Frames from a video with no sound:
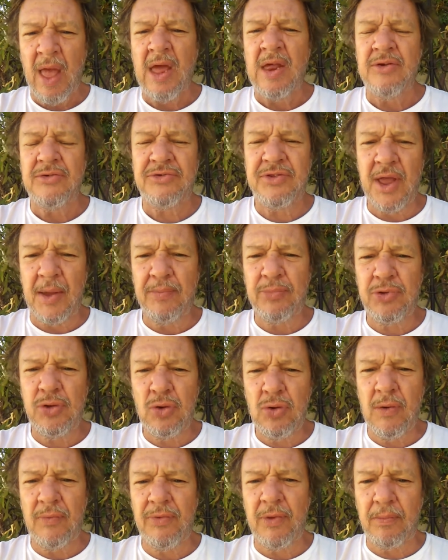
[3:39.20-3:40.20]
Step
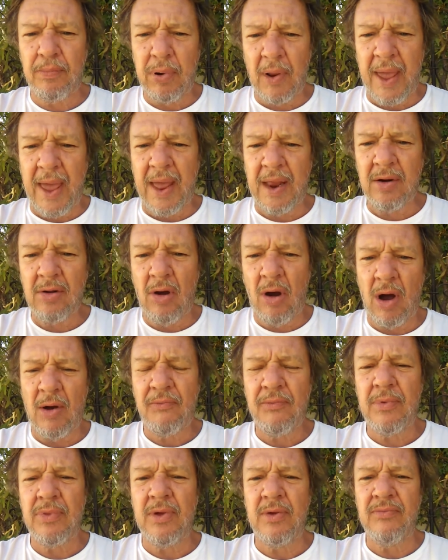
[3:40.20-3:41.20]
2 of the plan
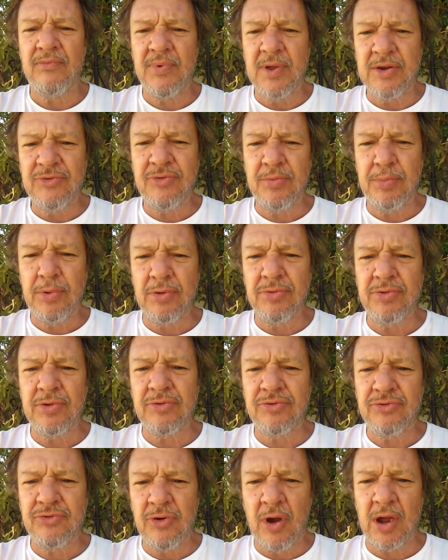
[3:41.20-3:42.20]
called for the visible
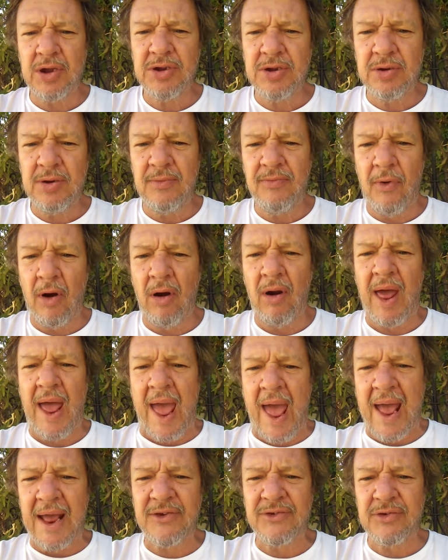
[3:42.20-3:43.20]
destruction of all
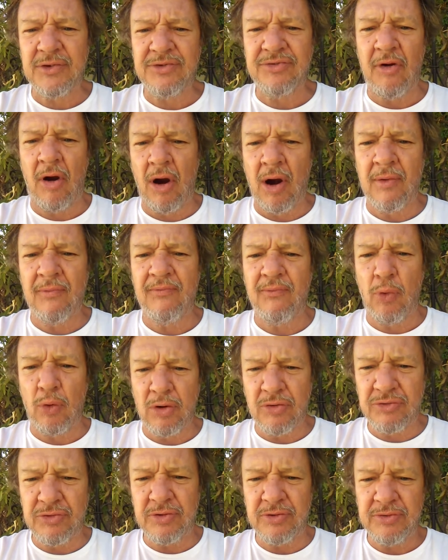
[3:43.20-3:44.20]
Axis armed
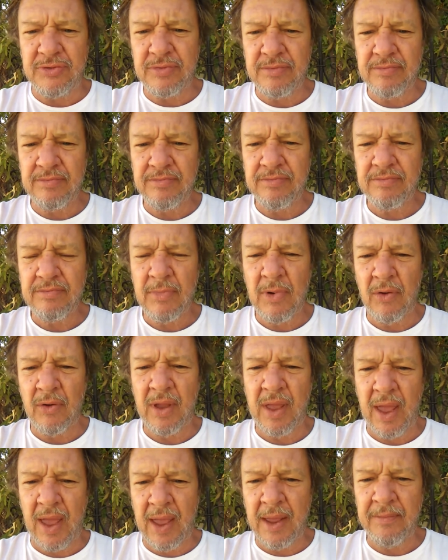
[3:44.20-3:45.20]
forces.
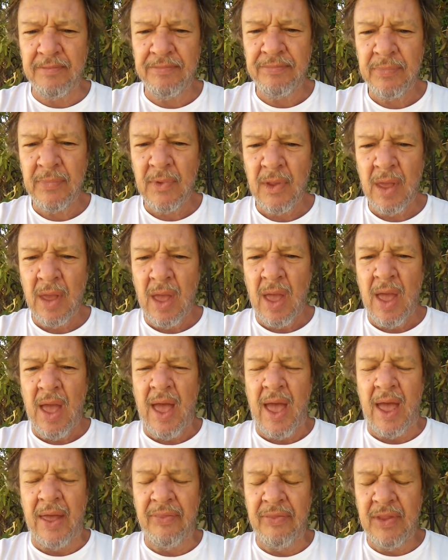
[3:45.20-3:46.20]
Okay?
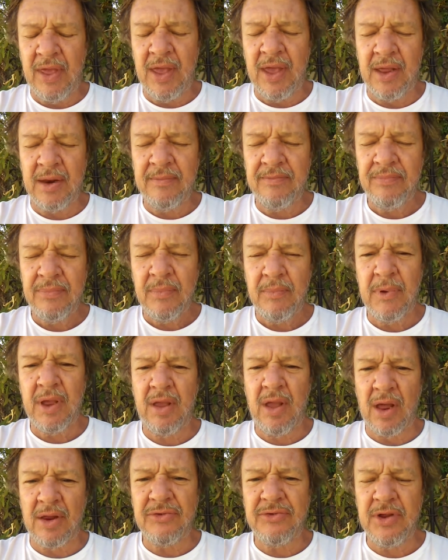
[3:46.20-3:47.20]
And then,
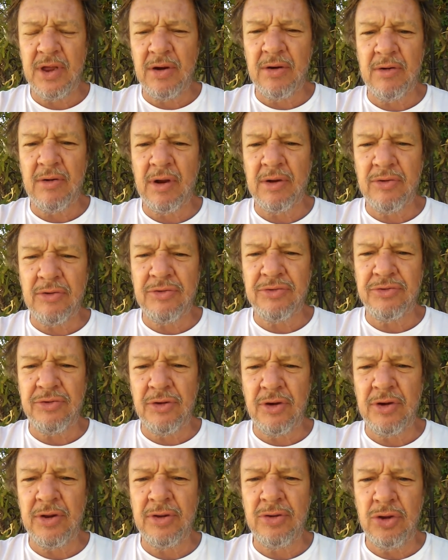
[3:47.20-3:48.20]
because Hitler
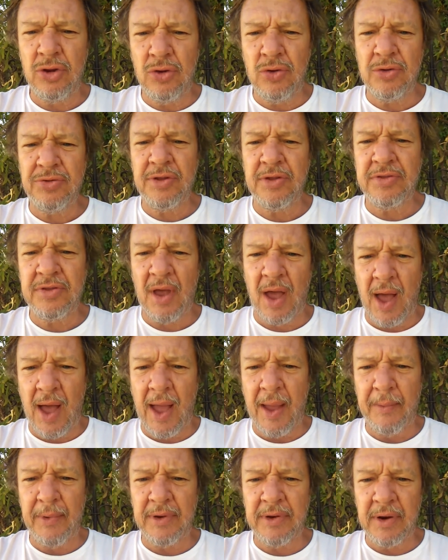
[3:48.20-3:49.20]
understood and knew at the
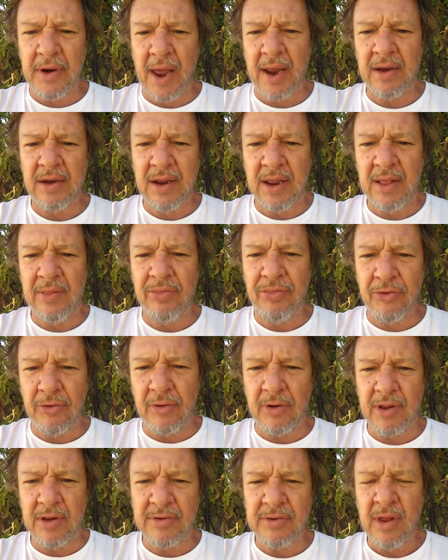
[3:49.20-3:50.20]
time, in the
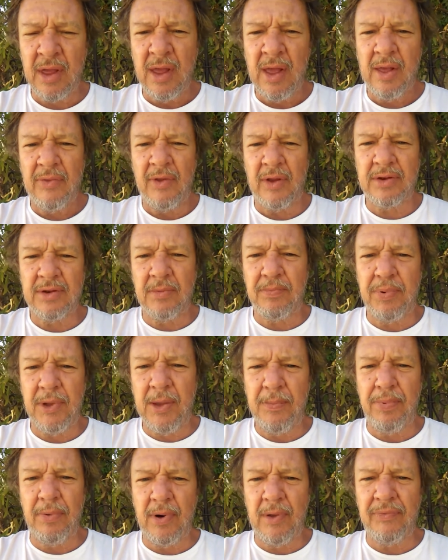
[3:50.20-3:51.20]
1930s, that the
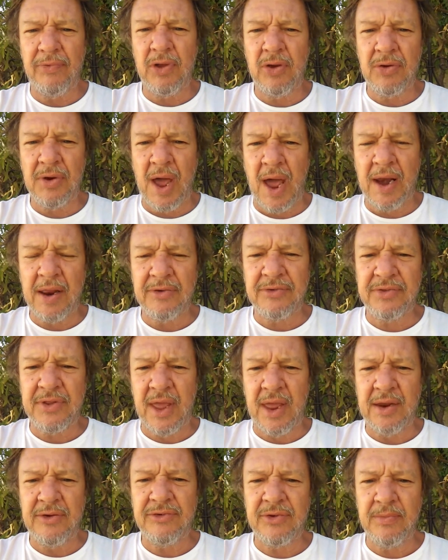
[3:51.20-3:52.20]
people of the United
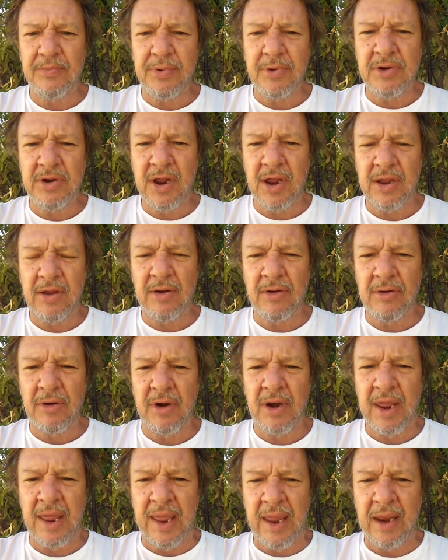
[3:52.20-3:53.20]
States in particular,
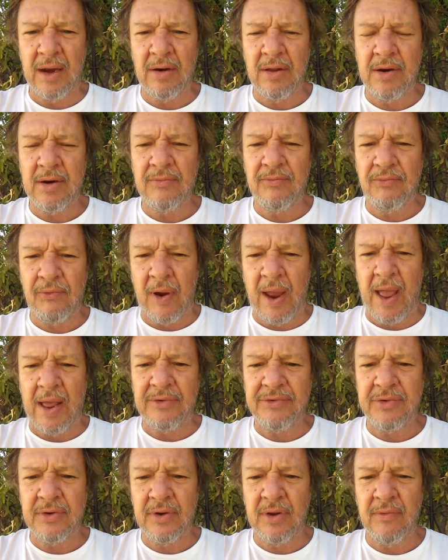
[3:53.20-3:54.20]
and England and
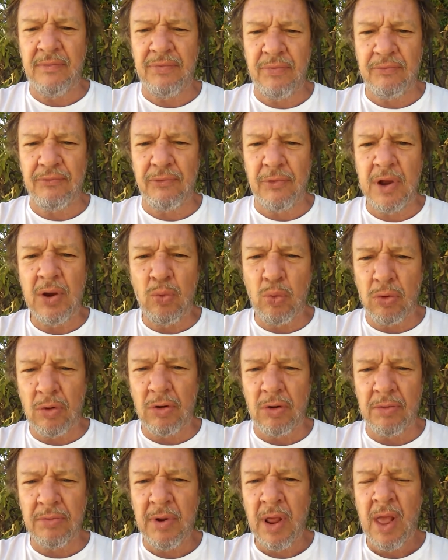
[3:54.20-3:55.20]
France and of the free
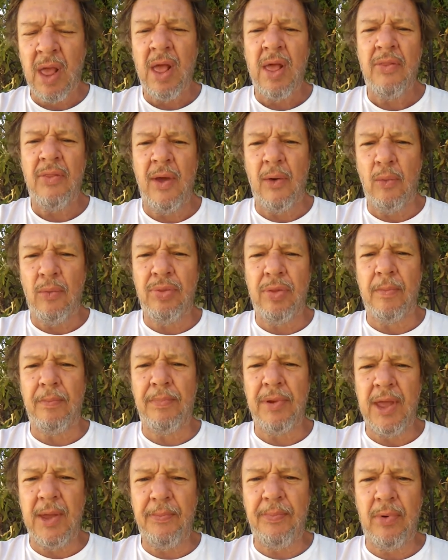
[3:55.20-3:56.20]
world, that the
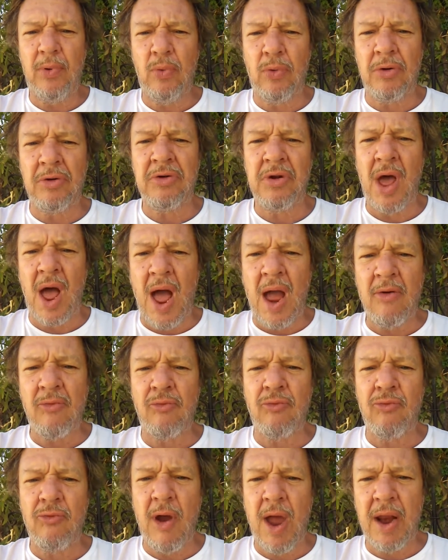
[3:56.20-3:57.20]
people were not
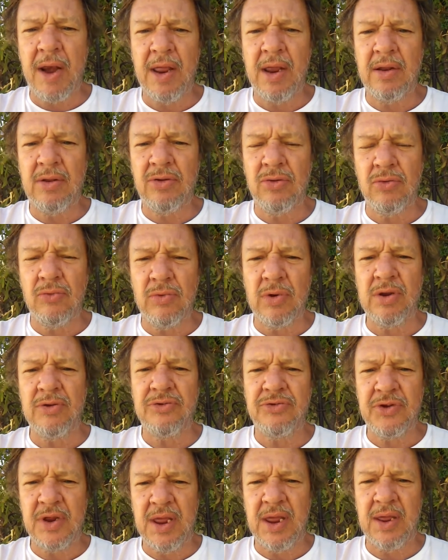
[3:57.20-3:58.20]
ready to
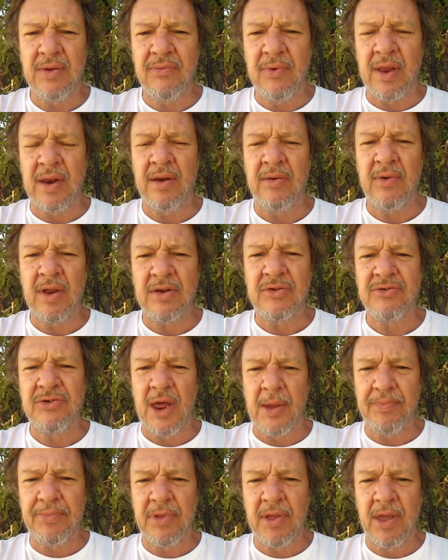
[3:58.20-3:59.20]
receive and
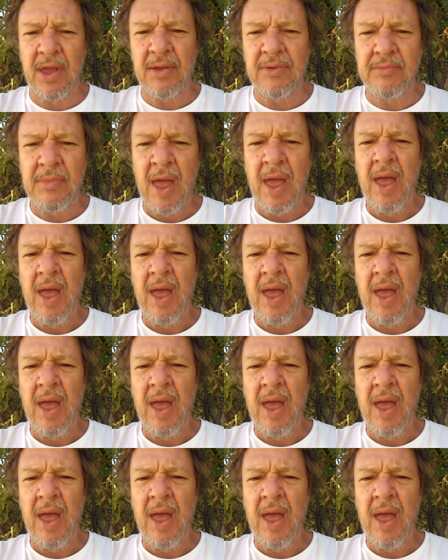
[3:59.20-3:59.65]
accept him